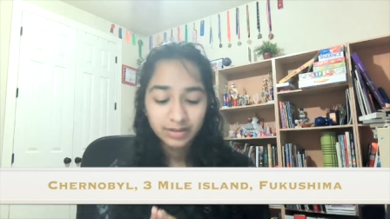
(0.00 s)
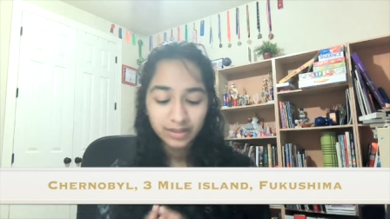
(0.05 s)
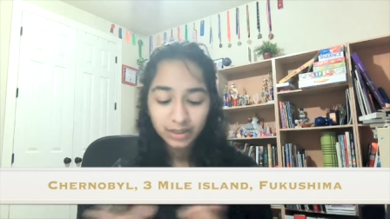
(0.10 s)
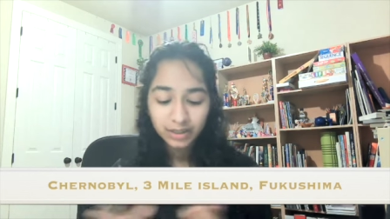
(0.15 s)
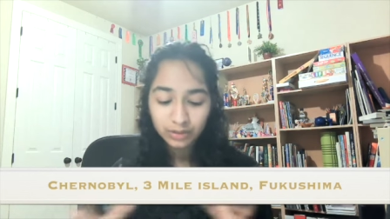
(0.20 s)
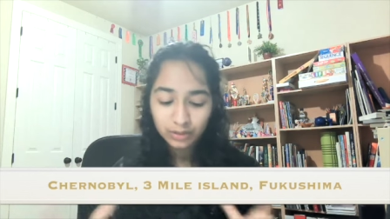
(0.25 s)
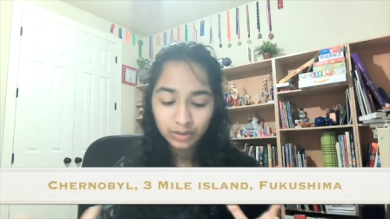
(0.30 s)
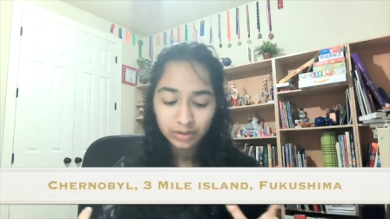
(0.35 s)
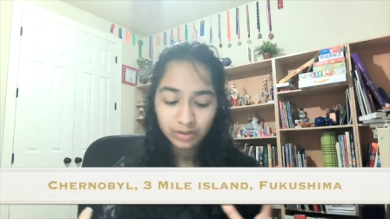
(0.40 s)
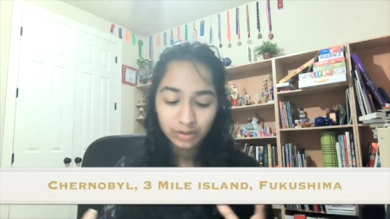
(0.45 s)
you
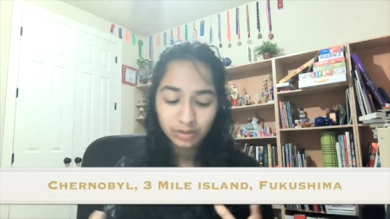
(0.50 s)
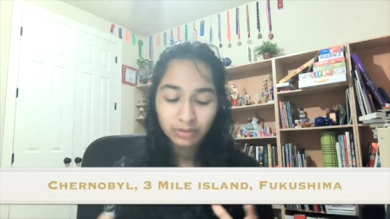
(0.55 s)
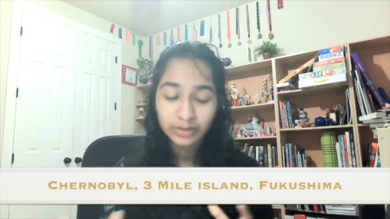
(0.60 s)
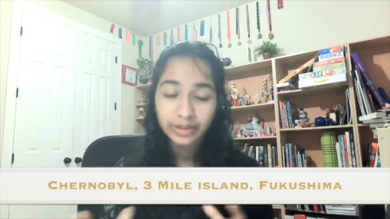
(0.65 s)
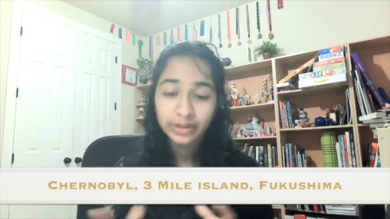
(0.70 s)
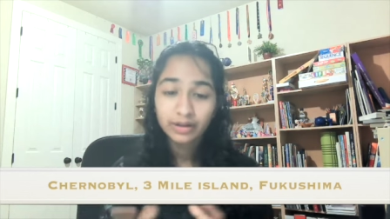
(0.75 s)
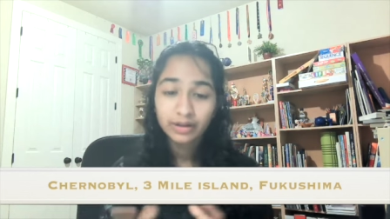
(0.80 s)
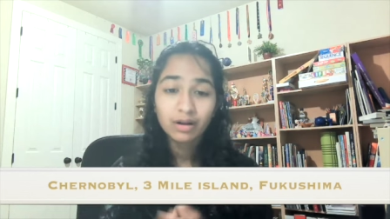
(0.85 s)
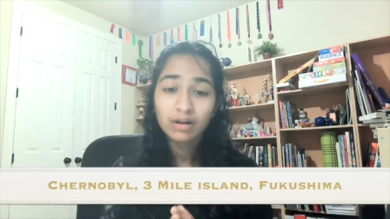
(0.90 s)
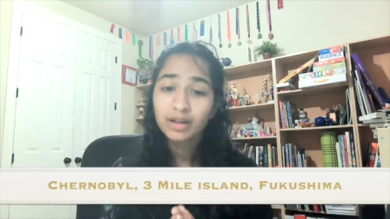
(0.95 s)
would know
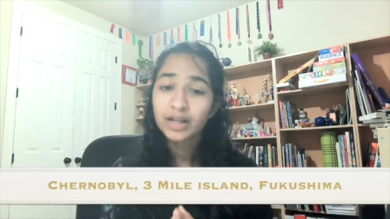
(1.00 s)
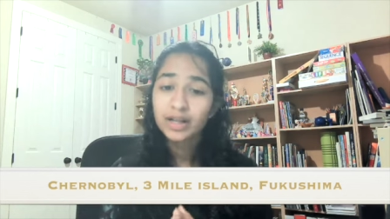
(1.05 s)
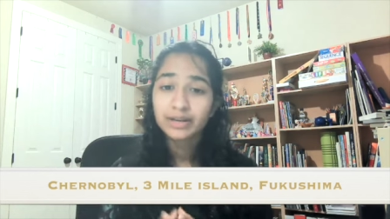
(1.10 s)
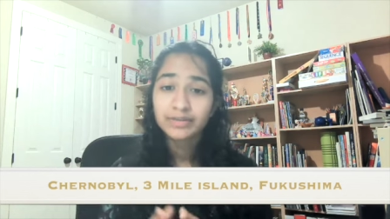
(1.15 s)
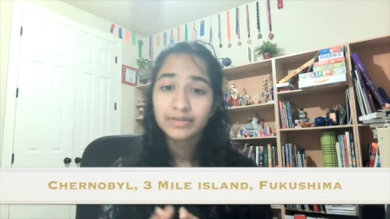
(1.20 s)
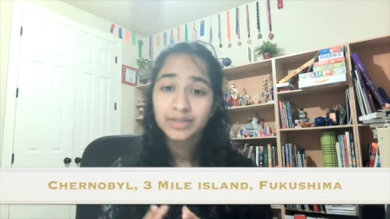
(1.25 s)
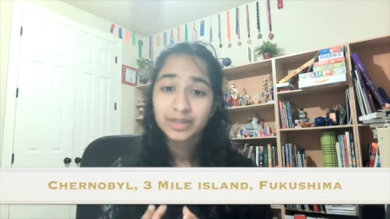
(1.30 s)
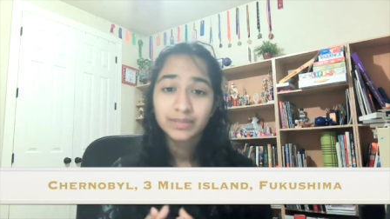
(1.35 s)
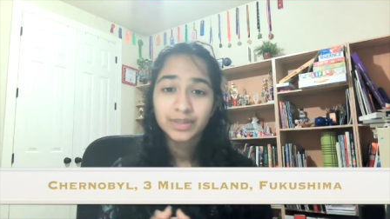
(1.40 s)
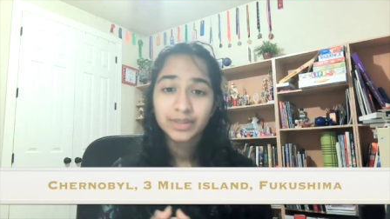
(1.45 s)
they all have
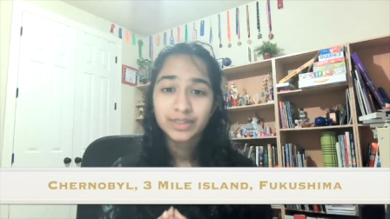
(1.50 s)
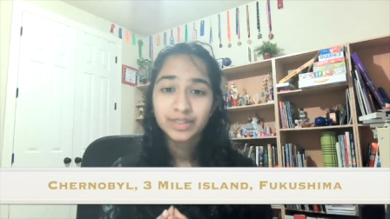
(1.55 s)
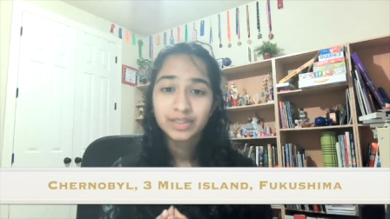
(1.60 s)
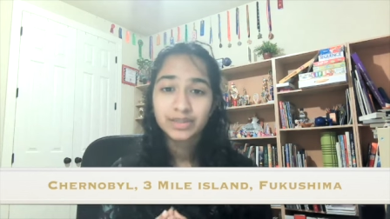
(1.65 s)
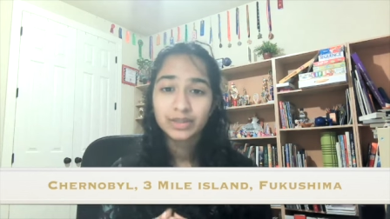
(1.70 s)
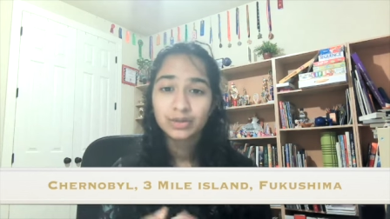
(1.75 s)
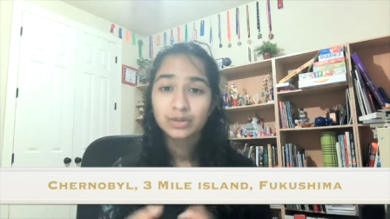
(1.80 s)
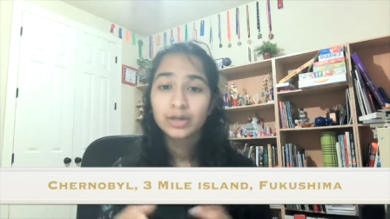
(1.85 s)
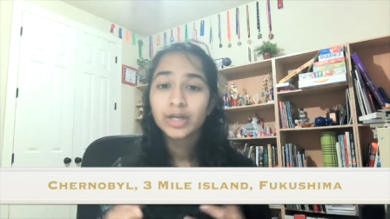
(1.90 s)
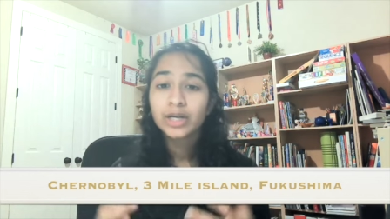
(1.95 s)
something to
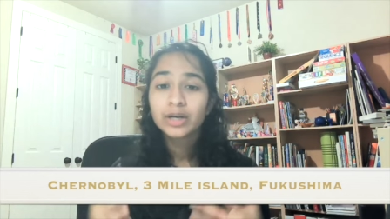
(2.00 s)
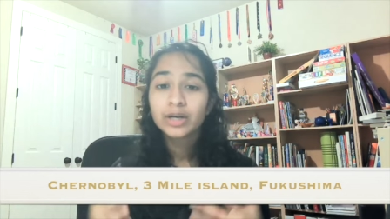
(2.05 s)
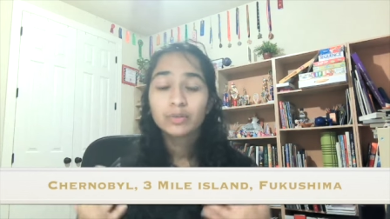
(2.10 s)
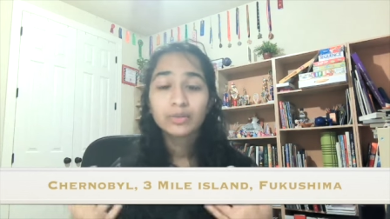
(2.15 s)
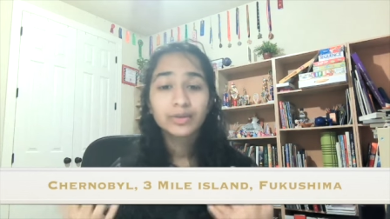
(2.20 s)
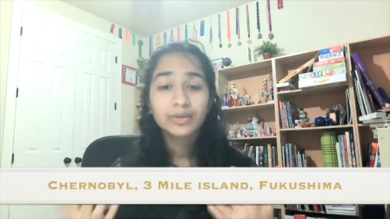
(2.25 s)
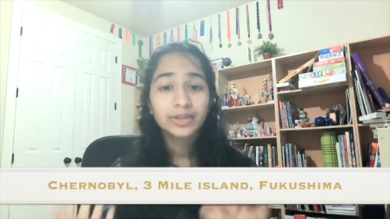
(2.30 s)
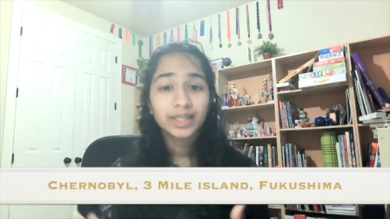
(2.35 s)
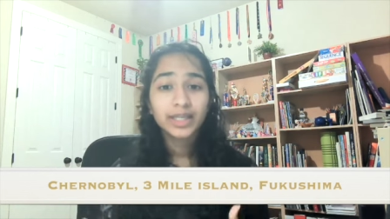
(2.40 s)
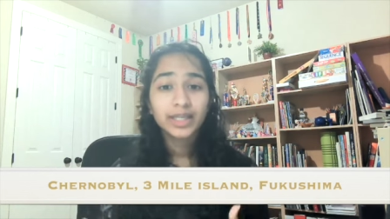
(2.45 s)
do
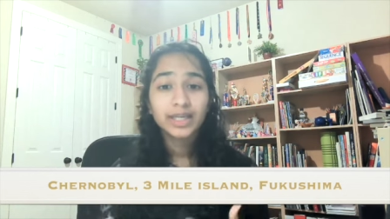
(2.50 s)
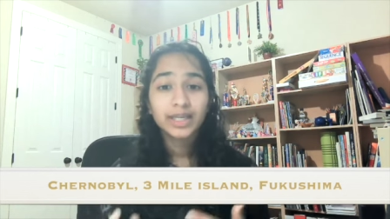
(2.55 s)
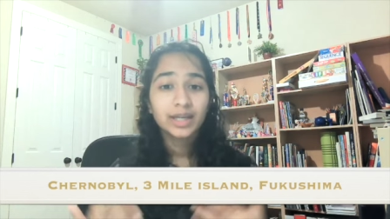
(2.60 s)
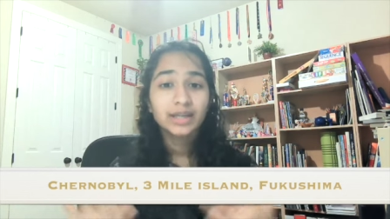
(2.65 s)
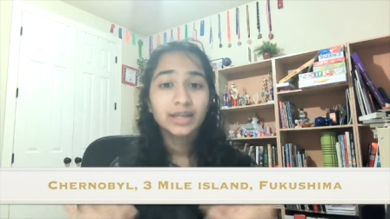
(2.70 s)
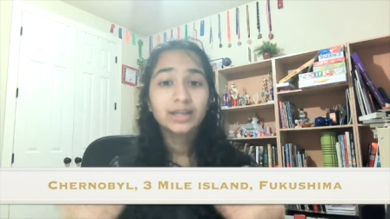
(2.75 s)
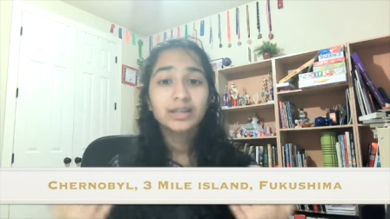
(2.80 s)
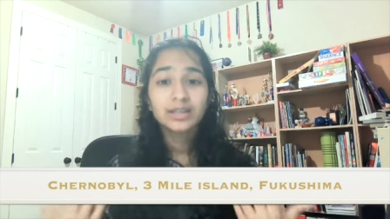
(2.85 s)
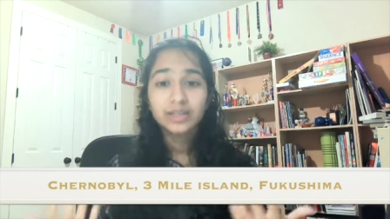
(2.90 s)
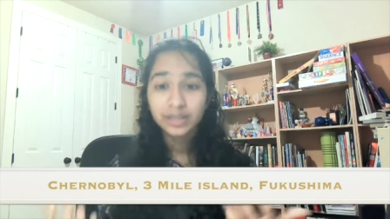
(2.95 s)
with
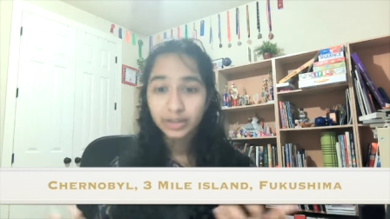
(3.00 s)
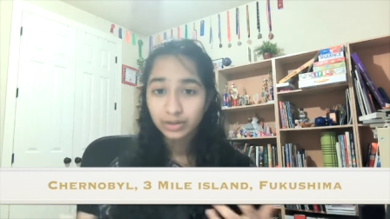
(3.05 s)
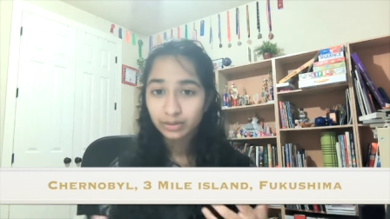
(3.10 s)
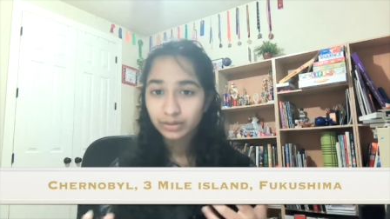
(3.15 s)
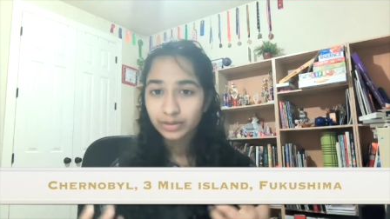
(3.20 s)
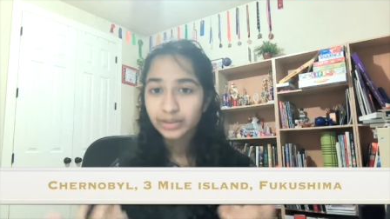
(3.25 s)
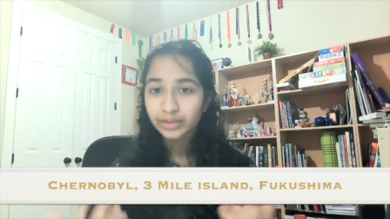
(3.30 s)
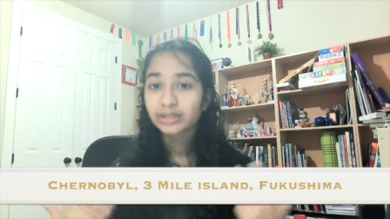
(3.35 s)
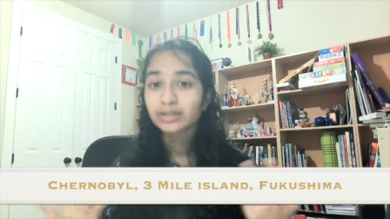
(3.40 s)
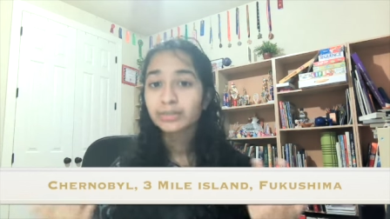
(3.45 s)
a
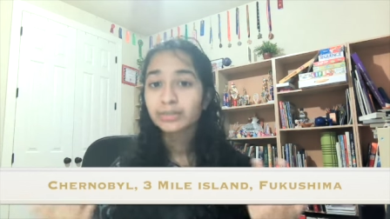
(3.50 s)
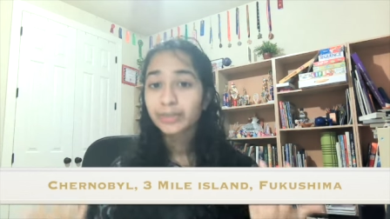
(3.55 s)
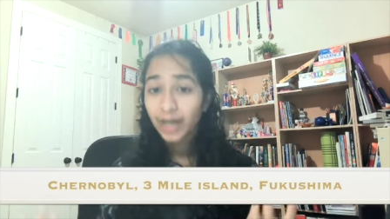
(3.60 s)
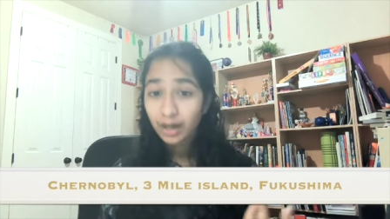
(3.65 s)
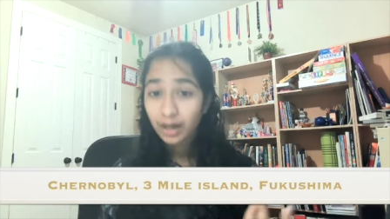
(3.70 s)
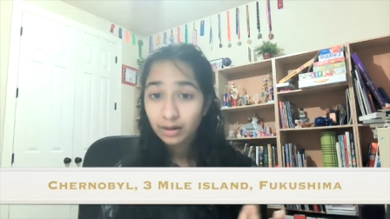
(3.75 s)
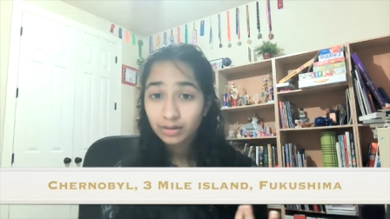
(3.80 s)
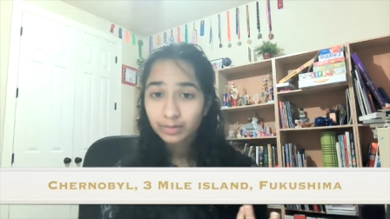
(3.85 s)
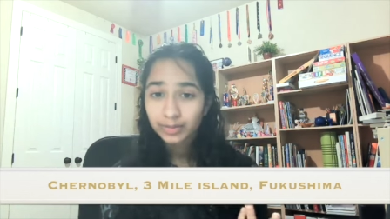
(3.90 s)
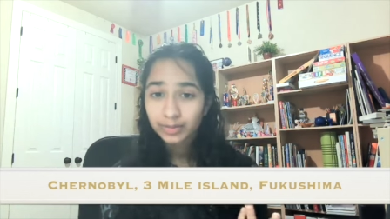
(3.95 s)
nuclear
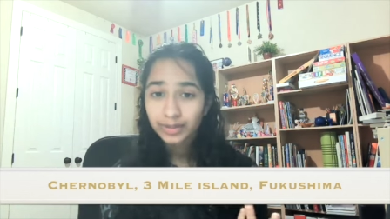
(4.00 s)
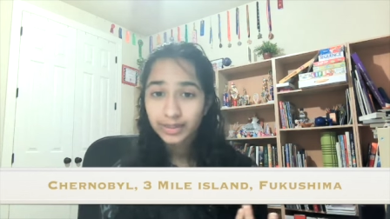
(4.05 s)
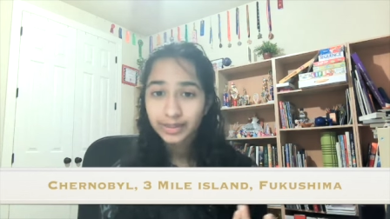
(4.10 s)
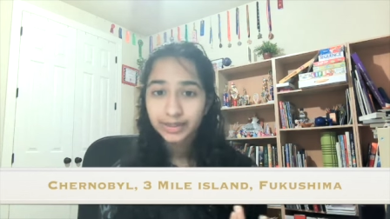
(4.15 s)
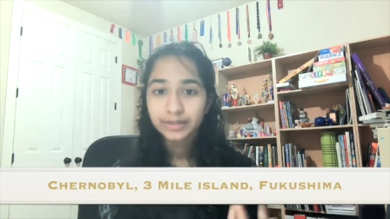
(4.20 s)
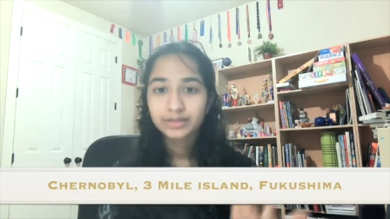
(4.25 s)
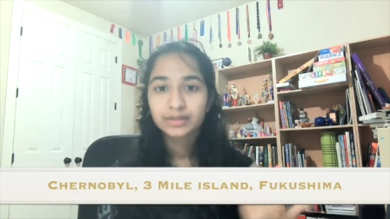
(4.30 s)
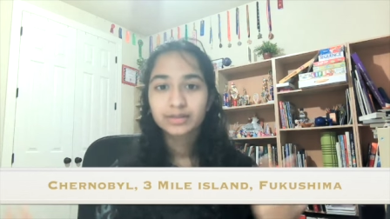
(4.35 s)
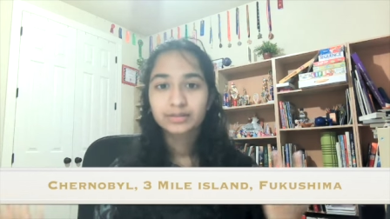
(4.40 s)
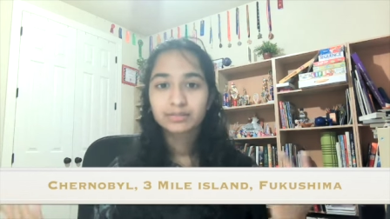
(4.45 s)
power
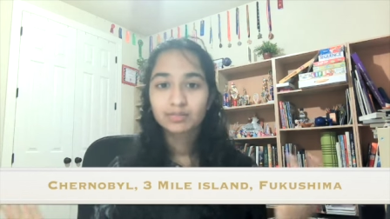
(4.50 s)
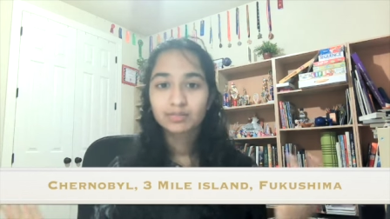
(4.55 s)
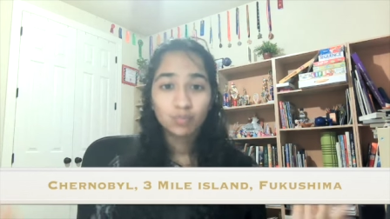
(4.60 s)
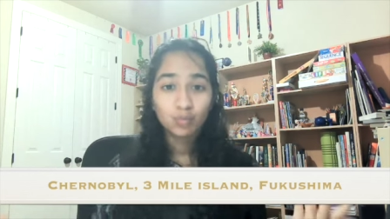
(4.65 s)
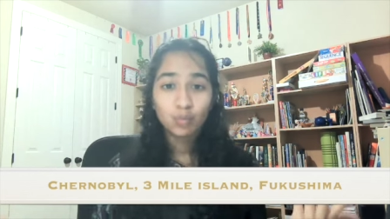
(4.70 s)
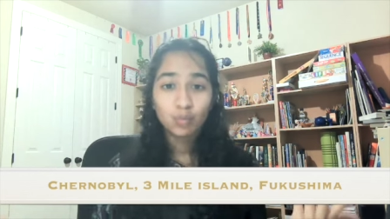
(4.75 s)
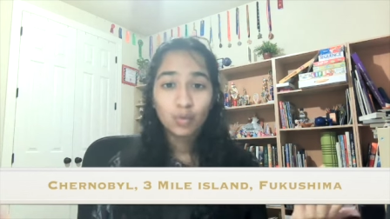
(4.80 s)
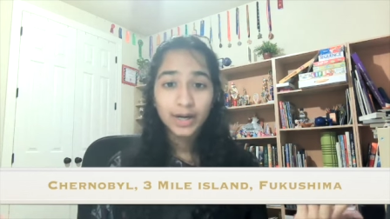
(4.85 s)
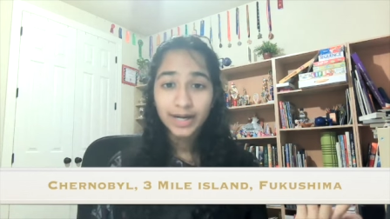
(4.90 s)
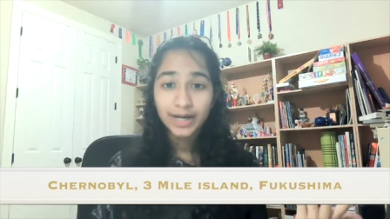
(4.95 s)
plant.
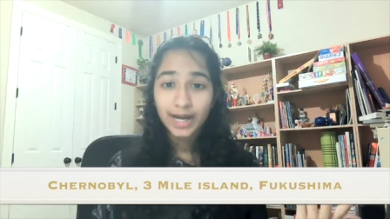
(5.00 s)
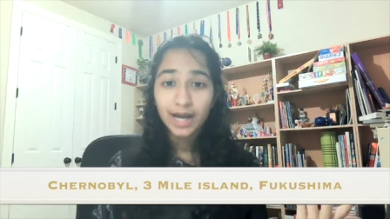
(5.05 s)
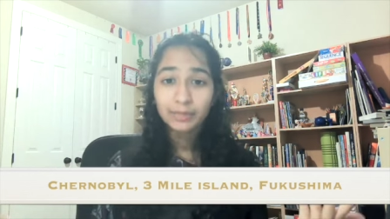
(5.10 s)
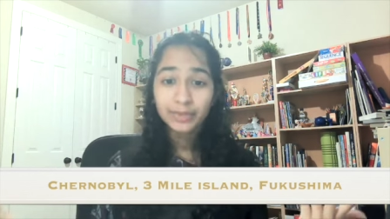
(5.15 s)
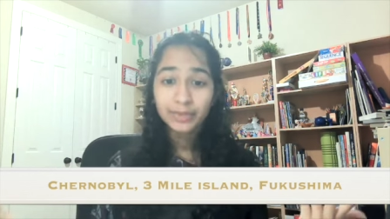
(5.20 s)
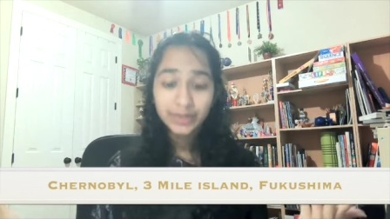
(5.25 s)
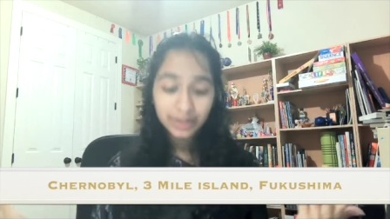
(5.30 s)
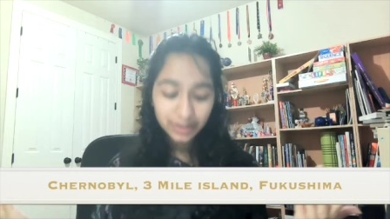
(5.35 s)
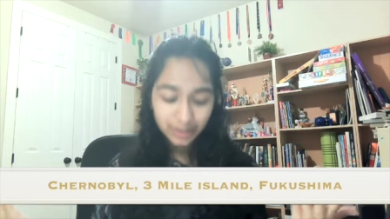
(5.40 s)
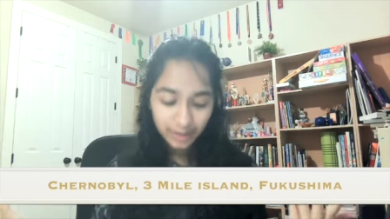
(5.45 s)
What
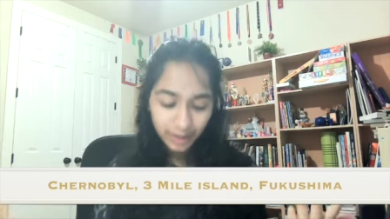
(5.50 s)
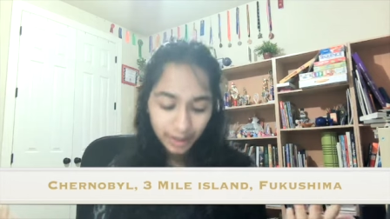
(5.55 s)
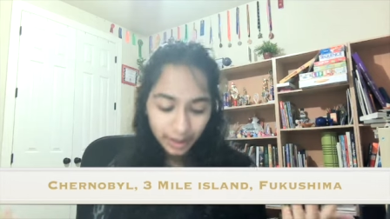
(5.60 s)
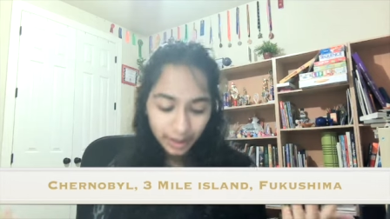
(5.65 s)
happened?